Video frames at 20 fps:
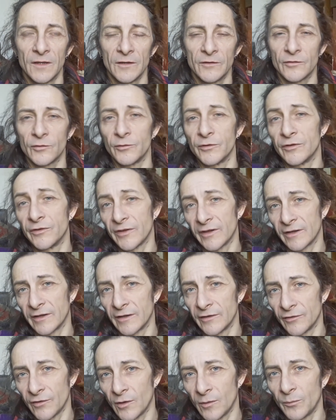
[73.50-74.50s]
So you can take an
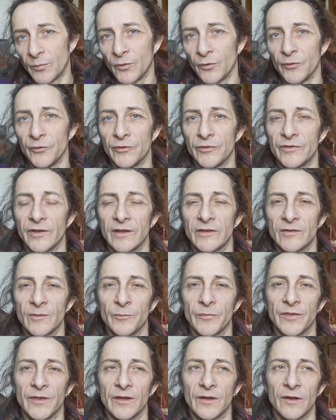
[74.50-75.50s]
example, you could take
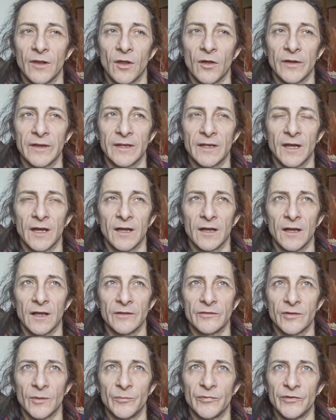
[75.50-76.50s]
something like a
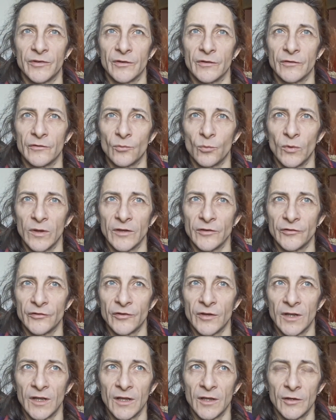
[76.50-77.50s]
substance
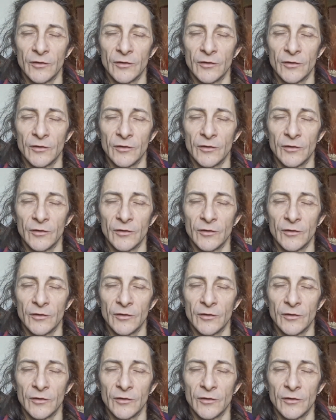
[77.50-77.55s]
which,